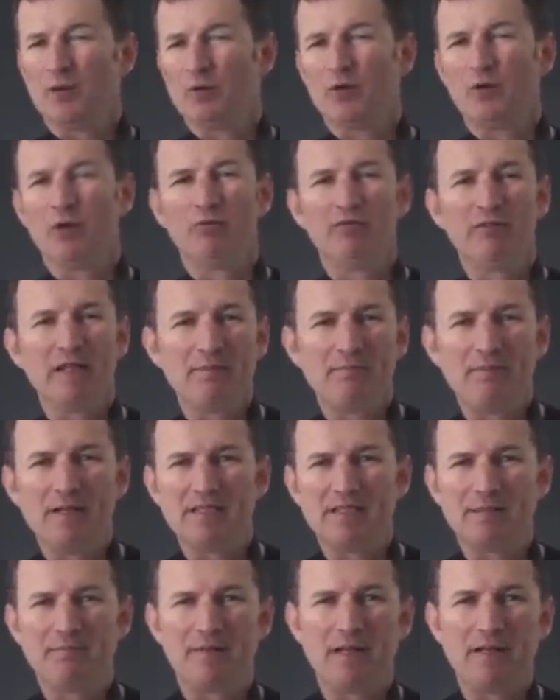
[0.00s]
we're all really
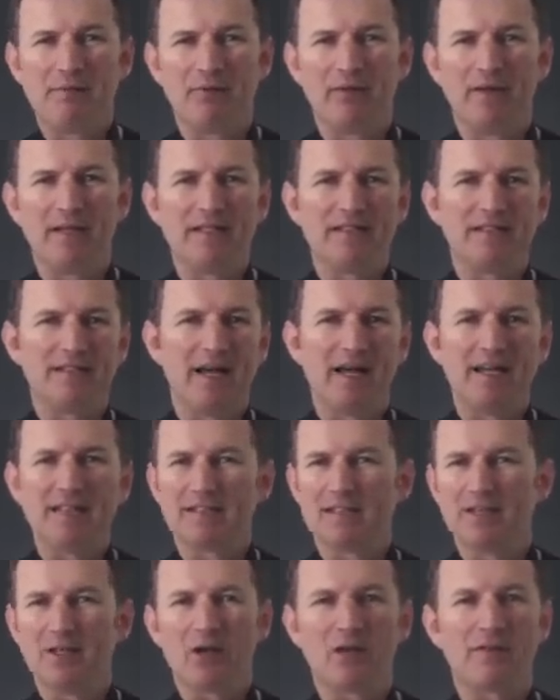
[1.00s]
busy people these days,
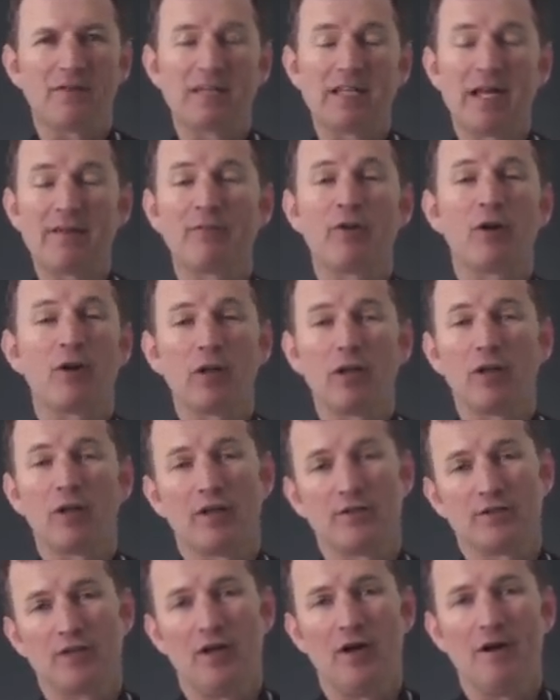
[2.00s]
and a lot of us haven't got a lot
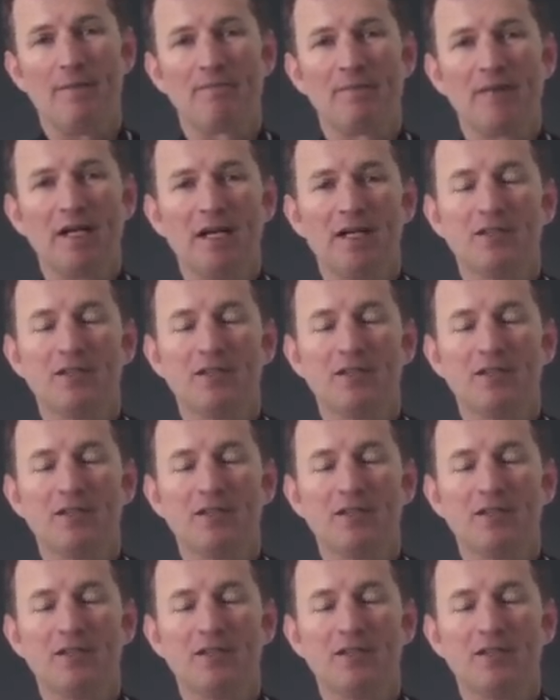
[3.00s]
of time.